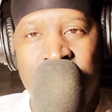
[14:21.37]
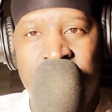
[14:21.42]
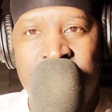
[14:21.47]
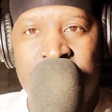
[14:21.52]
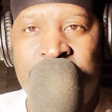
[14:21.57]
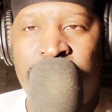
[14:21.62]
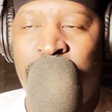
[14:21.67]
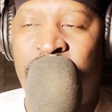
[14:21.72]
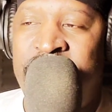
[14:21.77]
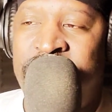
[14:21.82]

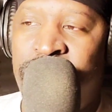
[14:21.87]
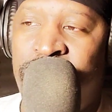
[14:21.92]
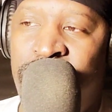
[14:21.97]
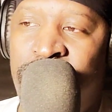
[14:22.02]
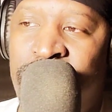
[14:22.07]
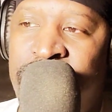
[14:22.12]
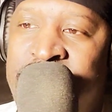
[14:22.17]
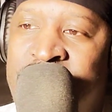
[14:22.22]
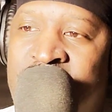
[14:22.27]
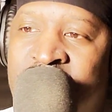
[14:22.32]
That's why
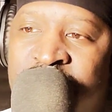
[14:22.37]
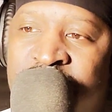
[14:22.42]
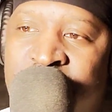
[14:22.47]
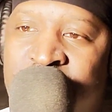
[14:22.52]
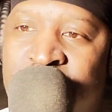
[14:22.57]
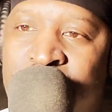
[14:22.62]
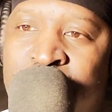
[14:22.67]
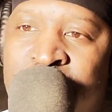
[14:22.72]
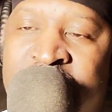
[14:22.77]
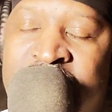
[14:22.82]
you
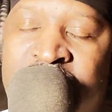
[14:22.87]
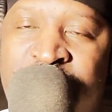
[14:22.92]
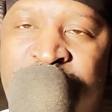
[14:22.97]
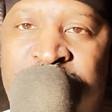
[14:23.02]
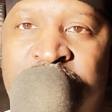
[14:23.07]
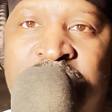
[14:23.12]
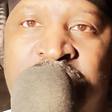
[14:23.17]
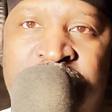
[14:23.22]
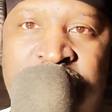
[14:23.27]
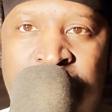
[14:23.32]
never make
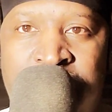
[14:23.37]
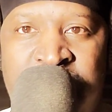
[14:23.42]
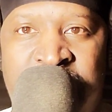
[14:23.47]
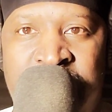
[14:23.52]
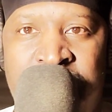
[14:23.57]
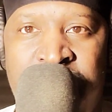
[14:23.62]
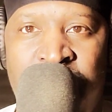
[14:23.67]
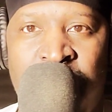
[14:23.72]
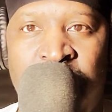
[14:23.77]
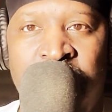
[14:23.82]
fun of
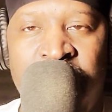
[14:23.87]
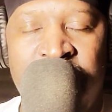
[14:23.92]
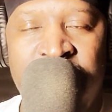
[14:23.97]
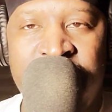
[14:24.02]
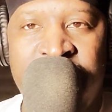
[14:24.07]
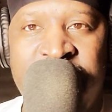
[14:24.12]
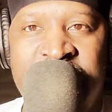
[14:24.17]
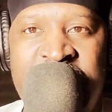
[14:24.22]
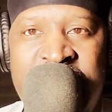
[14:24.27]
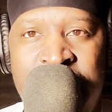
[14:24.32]
people. The
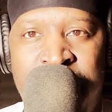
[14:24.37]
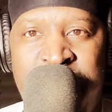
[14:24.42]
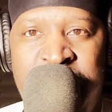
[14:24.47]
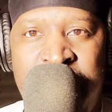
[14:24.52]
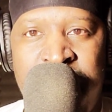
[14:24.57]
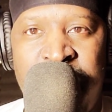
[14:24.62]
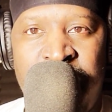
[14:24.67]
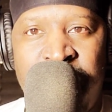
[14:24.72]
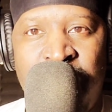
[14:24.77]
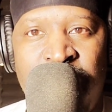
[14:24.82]
same
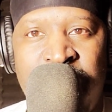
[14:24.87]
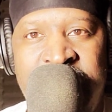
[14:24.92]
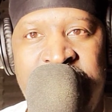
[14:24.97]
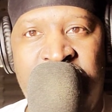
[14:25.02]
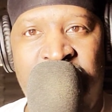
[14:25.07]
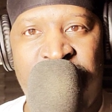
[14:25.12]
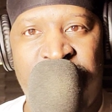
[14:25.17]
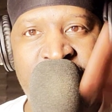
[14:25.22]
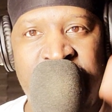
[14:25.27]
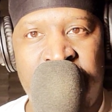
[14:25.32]
people you
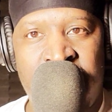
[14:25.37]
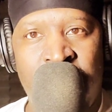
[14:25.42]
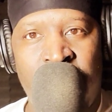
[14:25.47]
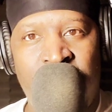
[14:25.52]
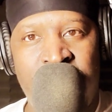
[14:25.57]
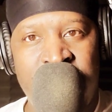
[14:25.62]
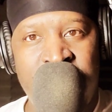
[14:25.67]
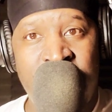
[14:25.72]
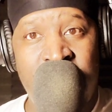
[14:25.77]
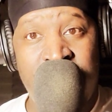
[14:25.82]
laugh at
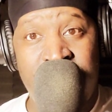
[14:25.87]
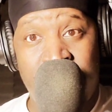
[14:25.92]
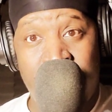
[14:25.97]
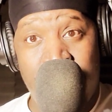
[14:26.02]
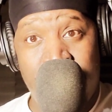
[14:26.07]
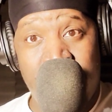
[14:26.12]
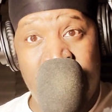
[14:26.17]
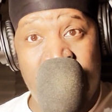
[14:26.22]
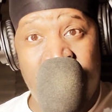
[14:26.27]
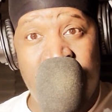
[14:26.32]
going up, you
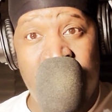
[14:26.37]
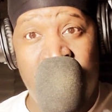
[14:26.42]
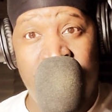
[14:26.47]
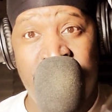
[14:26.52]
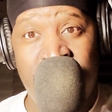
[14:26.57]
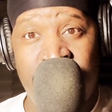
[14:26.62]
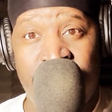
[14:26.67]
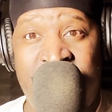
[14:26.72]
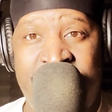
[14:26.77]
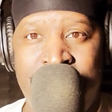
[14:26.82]
meet
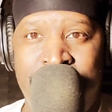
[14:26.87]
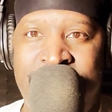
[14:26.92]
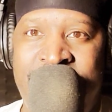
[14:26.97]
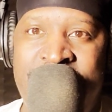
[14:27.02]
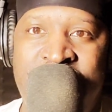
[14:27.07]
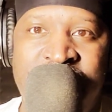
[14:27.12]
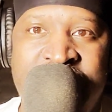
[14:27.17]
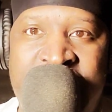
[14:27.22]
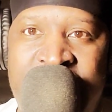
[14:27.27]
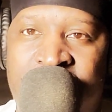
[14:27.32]
coming right
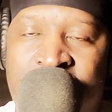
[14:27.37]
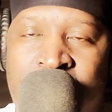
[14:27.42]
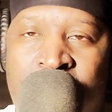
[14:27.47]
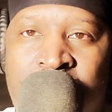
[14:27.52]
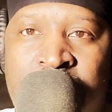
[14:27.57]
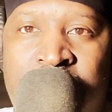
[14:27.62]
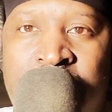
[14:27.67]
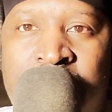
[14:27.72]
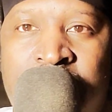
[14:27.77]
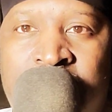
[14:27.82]
back down.
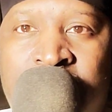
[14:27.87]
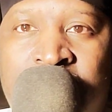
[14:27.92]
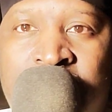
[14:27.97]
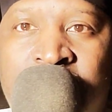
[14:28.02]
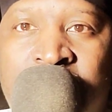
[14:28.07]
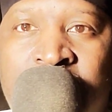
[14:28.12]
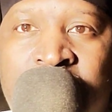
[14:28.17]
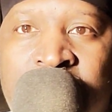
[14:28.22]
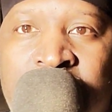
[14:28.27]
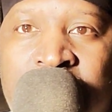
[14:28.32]

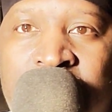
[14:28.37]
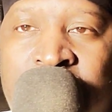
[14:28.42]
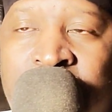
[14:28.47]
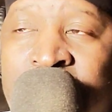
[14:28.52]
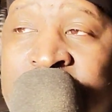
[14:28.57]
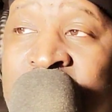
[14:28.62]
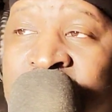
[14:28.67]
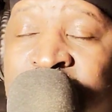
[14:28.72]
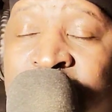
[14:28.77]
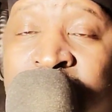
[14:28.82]
You
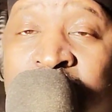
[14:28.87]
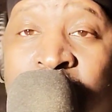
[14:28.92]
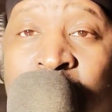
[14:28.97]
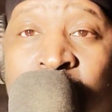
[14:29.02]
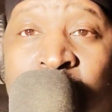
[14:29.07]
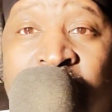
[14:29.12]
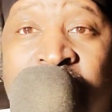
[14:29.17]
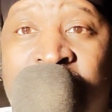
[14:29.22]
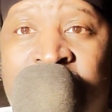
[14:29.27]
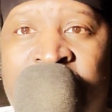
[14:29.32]
never know
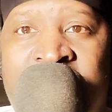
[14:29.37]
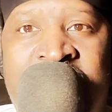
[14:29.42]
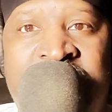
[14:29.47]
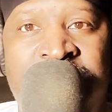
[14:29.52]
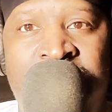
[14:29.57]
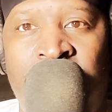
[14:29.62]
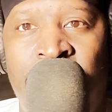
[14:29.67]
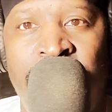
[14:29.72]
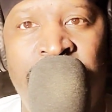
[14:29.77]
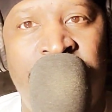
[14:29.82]
what
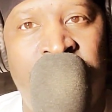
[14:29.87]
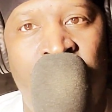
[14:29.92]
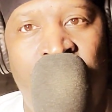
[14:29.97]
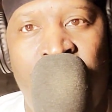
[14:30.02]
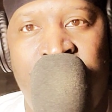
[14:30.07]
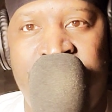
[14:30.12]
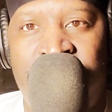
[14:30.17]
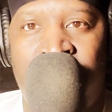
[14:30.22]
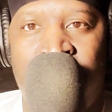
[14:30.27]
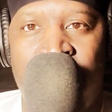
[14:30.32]
life gonna
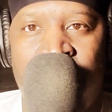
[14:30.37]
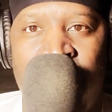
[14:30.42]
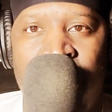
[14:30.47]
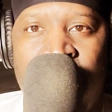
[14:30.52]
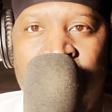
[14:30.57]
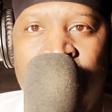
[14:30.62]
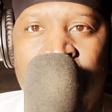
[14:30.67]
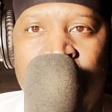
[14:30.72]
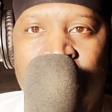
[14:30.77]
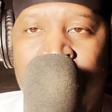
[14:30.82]
throw at you,
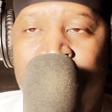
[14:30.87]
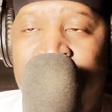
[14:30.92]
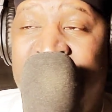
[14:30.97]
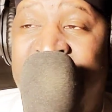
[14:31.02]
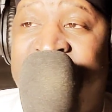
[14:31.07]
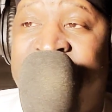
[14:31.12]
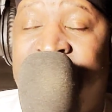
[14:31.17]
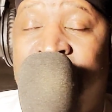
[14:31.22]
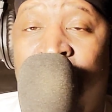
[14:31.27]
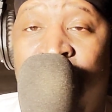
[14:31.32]

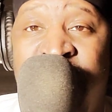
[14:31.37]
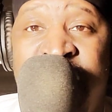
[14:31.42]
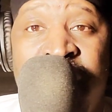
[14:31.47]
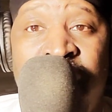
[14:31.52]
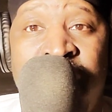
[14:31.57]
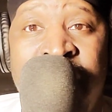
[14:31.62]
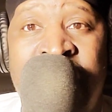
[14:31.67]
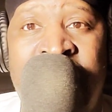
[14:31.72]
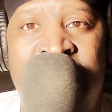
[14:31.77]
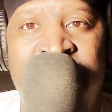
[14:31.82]
especially when
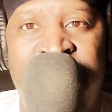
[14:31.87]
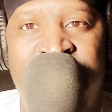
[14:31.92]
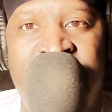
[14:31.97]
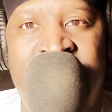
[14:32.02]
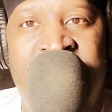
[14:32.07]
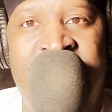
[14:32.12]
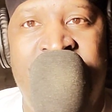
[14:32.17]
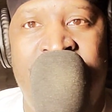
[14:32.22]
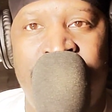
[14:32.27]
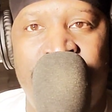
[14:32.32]
you're not
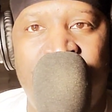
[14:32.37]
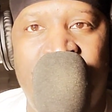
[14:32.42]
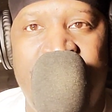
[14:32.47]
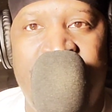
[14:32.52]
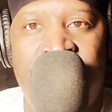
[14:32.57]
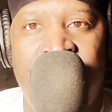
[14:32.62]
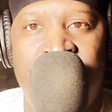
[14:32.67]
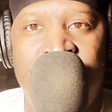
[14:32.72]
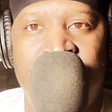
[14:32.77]
flying right.